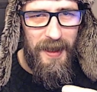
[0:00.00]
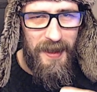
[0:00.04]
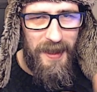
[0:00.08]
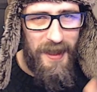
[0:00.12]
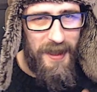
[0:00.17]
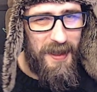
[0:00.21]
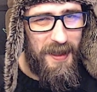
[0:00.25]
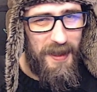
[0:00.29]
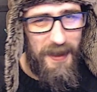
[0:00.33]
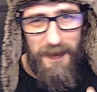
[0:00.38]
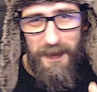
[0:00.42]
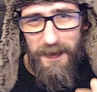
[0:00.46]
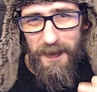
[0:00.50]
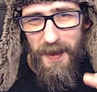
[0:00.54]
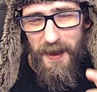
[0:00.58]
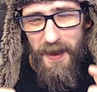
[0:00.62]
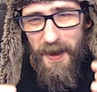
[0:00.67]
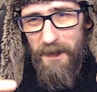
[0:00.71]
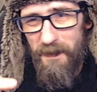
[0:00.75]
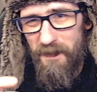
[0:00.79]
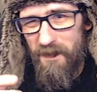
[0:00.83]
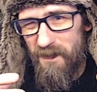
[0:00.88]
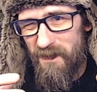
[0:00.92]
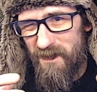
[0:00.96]
with
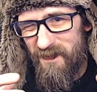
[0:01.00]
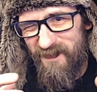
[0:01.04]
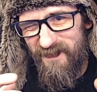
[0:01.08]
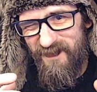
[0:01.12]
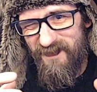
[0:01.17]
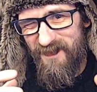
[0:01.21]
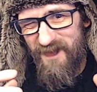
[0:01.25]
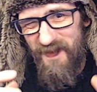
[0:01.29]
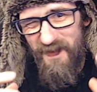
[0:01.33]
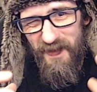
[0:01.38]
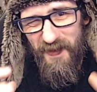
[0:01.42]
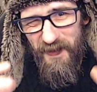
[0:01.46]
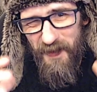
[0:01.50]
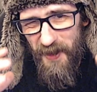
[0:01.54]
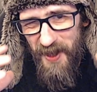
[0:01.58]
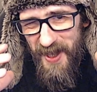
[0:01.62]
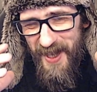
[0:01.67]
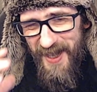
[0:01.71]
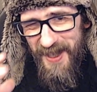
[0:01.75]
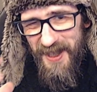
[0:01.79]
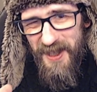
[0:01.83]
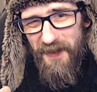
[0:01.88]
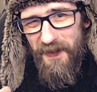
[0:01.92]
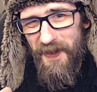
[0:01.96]

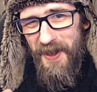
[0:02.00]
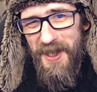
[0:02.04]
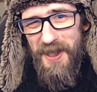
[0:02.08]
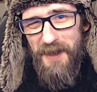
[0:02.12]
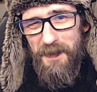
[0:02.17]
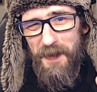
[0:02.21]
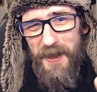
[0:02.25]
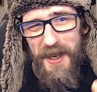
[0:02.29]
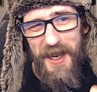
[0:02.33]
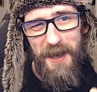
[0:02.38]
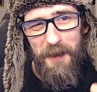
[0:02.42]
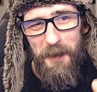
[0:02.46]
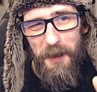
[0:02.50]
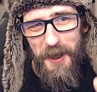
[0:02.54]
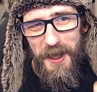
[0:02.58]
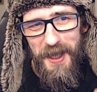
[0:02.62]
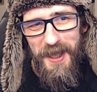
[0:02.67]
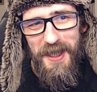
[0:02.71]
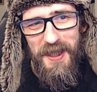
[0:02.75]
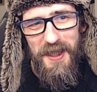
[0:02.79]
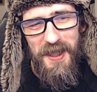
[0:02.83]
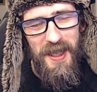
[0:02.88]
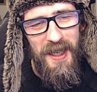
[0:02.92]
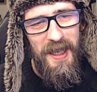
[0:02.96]
the interface being what it
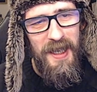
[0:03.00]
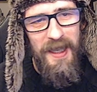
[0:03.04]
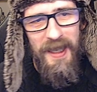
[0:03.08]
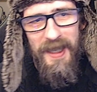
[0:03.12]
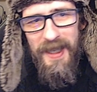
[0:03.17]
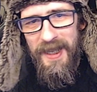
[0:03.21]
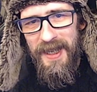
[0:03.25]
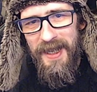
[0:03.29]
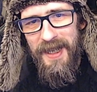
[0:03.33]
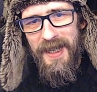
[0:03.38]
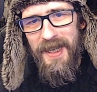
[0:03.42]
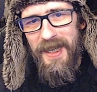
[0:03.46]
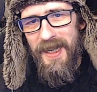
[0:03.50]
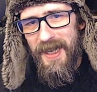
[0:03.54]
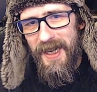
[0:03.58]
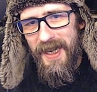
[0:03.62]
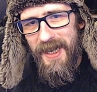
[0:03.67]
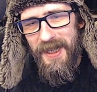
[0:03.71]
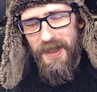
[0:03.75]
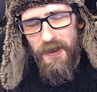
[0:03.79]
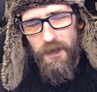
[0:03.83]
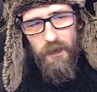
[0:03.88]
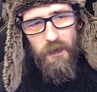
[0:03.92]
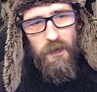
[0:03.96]
is,
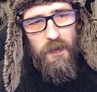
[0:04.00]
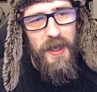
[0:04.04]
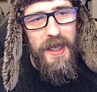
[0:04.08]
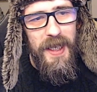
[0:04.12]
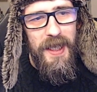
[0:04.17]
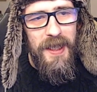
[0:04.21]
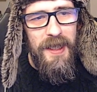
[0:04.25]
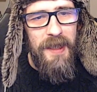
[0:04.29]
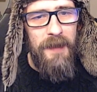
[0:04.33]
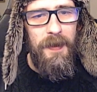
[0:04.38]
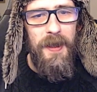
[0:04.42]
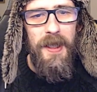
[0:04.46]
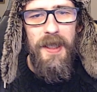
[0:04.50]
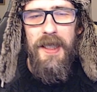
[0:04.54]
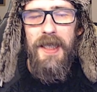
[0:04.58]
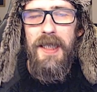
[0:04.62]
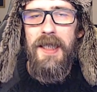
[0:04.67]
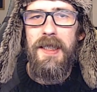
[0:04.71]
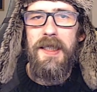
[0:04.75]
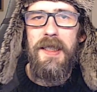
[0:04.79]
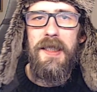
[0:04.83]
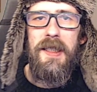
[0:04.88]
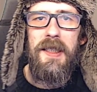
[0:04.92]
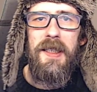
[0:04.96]
it's reasonably
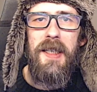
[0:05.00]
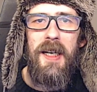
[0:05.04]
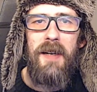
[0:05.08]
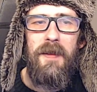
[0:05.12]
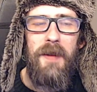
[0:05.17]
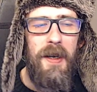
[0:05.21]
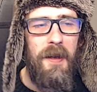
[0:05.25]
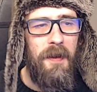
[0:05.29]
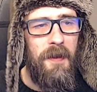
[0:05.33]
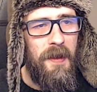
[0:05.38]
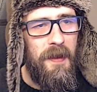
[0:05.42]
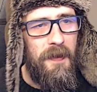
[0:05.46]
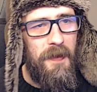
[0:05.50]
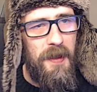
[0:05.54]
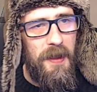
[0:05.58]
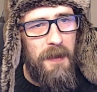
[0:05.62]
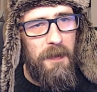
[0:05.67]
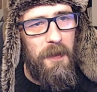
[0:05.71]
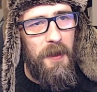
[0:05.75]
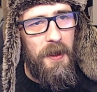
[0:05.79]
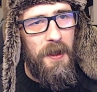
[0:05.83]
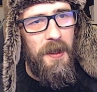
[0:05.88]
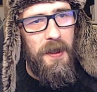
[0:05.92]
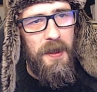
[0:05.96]
easy to get around if
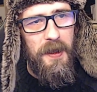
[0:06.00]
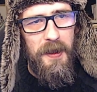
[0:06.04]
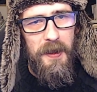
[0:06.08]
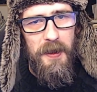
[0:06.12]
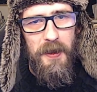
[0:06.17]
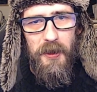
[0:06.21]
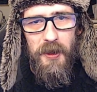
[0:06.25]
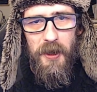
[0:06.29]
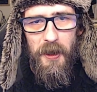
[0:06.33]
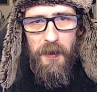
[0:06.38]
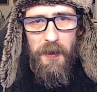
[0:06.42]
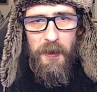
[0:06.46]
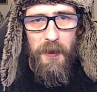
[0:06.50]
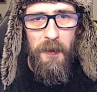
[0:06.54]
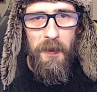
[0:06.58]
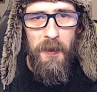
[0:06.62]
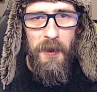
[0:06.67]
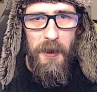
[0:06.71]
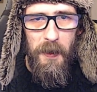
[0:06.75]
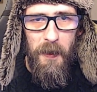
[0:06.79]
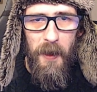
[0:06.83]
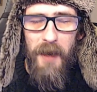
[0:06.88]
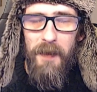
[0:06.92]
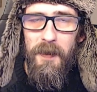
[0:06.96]
someone can show you.
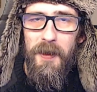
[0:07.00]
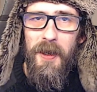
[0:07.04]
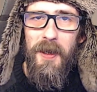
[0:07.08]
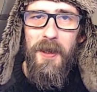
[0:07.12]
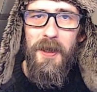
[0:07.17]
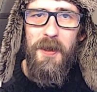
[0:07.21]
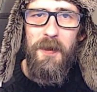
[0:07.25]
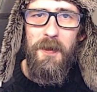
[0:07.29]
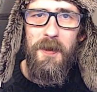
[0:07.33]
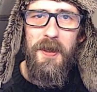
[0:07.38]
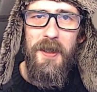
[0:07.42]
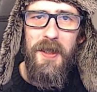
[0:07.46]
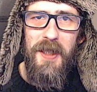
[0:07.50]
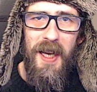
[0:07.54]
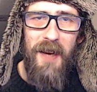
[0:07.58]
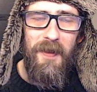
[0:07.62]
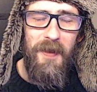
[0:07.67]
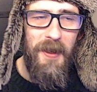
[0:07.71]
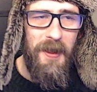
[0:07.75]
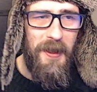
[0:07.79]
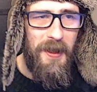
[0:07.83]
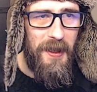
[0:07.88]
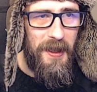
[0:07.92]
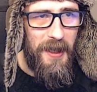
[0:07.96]
So I'm going to
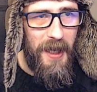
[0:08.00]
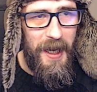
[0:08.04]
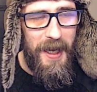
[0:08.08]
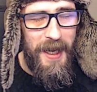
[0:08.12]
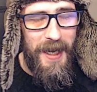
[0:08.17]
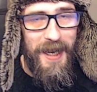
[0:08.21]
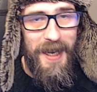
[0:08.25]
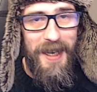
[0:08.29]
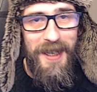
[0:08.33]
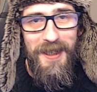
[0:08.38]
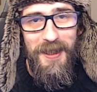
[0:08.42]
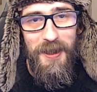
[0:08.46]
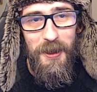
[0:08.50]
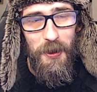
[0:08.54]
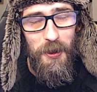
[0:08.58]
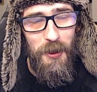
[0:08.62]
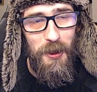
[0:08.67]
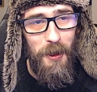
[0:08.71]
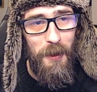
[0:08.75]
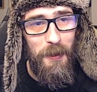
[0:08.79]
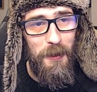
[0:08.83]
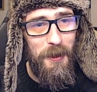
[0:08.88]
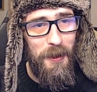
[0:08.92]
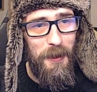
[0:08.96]
endeavor today to
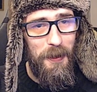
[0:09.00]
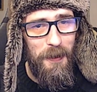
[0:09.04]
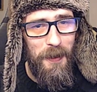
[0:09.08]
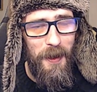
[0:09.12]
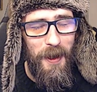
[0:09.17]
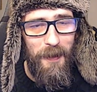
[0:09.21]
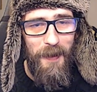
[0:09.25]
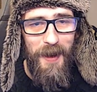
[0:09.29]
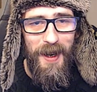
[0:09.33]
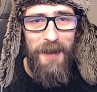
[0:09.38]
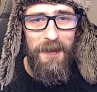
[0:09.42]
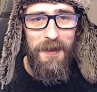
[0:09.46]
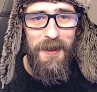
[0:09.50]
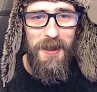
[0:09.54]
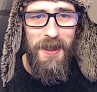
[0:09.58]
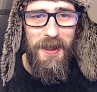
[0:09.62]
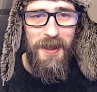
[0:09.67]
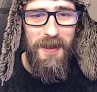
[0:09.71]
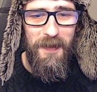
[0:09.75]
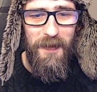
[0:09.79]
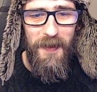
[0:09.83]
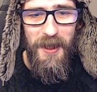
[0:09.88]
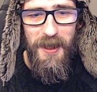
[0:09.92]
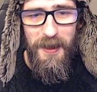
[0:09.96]
show you around this
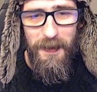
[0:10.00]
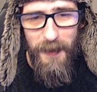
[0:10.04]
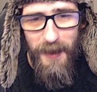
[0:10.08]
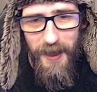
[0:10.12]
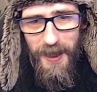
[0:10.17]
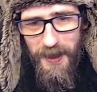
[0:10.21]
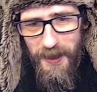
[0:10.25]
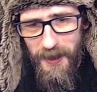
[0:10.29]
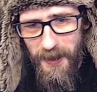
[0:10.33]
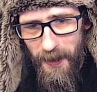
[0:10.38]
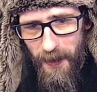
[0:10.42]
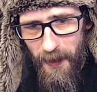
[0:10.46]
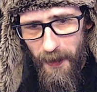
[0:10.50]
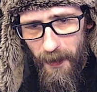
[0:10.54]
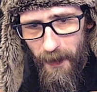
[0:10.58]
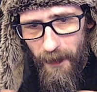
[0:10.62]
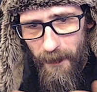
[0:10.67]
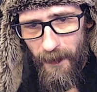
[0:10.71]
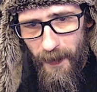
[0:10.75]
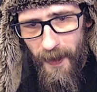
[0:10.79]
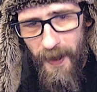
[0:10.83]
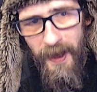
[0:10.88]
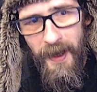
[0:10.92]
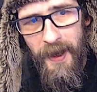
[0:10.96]
interface. But let's start
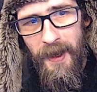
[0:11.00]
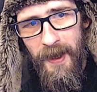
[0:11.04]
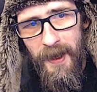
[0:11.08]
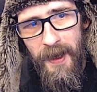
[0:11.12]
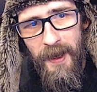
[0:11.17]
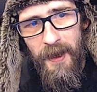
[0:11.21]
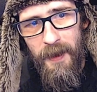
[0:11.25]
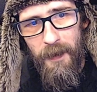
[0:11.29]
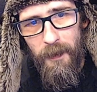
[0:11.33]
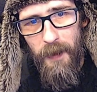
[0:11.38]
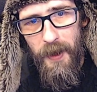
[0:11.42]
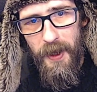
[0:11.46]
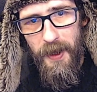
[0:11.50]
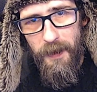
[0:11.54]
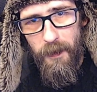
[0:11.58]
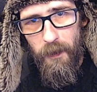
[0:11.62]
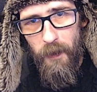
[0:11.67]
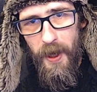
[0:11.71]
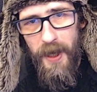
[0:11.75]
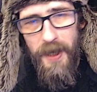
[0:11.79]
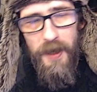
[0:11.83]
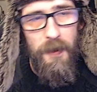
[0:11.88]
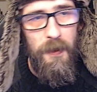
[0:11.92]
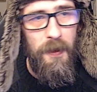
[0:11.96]
off with
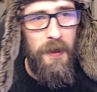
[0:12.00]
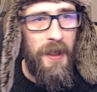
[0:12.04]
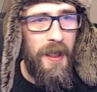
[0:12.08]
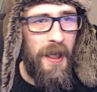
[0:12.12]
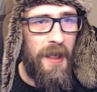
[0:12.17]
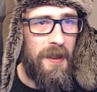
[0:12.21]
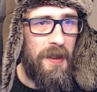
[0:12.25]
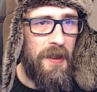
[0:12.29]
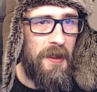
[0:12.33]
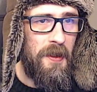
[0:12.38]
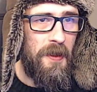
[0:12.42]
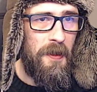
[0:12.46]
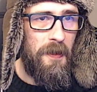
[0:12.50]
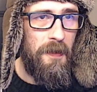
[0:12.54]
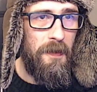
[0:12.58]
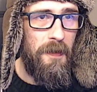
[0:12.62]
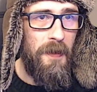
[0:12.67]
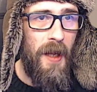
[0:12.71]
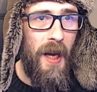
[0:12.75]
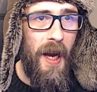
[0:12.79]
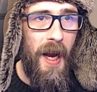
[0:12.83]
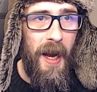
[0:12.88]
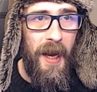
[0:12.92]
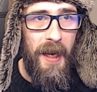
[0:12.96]
where you can get this
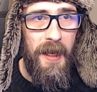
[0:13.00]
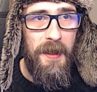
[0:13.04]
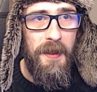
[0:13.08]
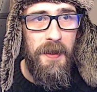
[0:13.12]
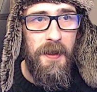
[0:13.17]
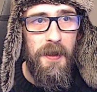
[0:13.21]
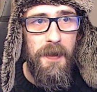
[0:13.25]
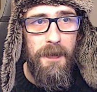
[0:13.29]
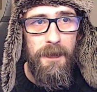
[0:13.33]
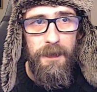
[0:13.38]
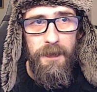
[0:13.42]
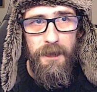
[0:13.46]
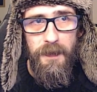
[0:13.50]
tool, and